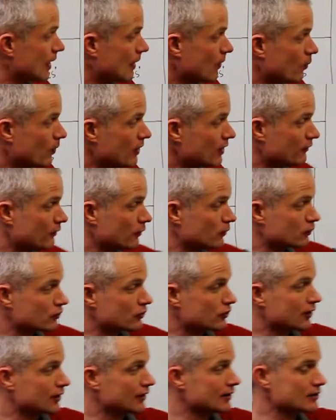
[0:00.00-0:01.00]
weevils,
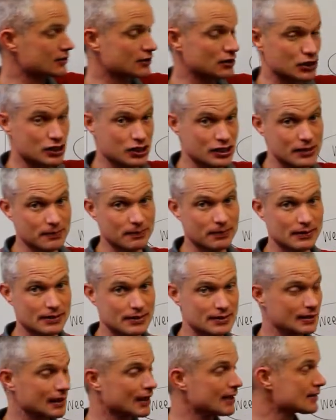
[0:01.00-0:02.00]
crickets and sheep in
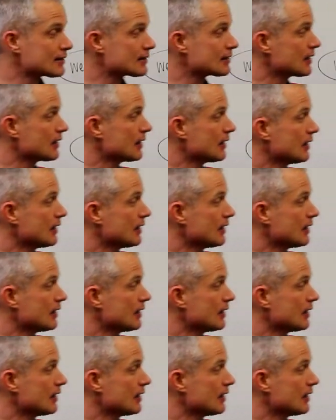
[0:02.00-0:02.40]
this case.